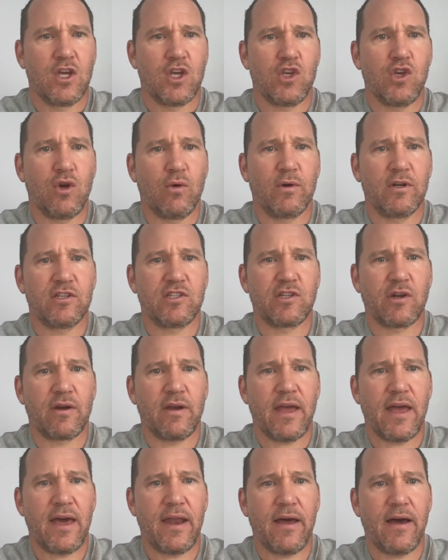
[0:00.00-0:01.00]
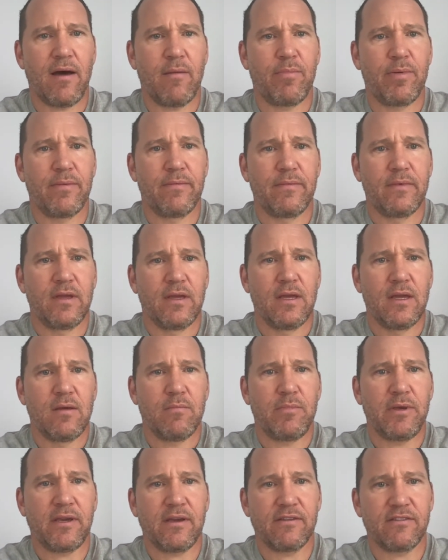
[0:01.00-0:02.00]
You don't want to start head up
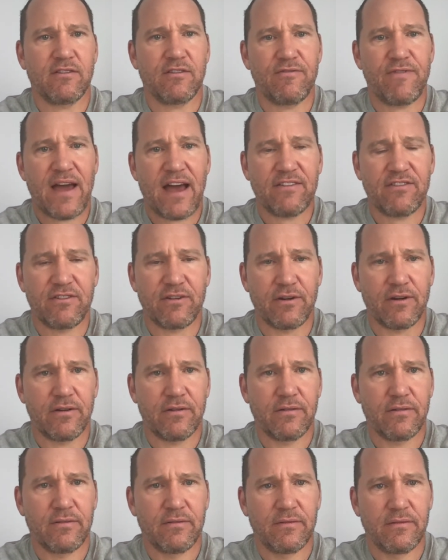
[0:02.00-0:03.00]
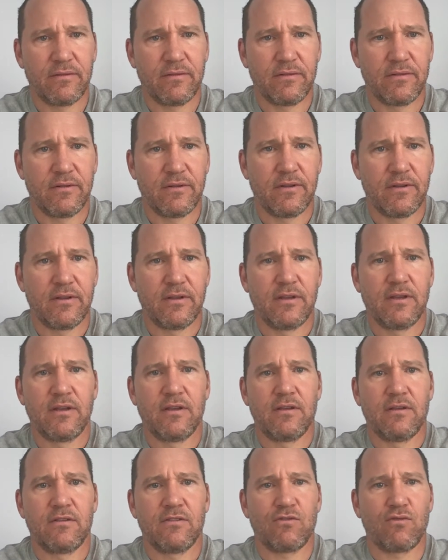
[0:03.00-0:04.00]
because it's faster
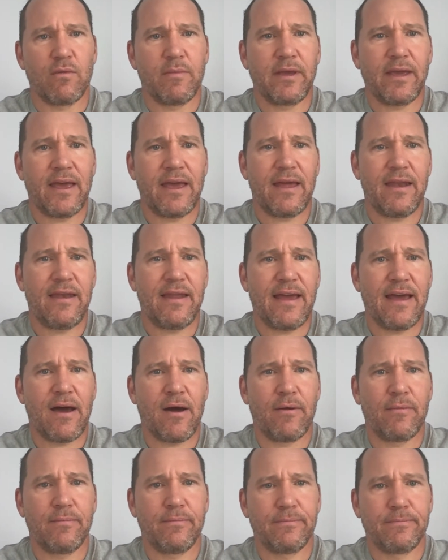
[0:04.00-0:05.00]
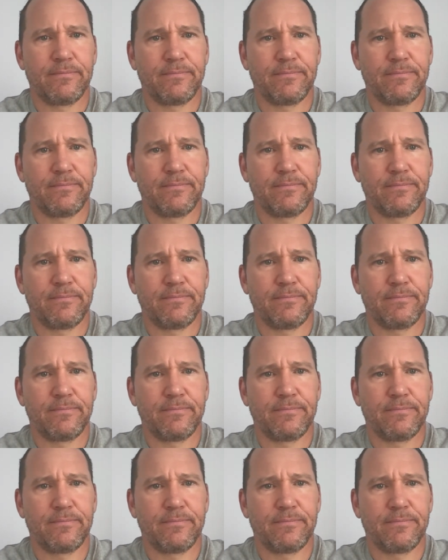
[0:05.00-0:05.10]
swimming head down.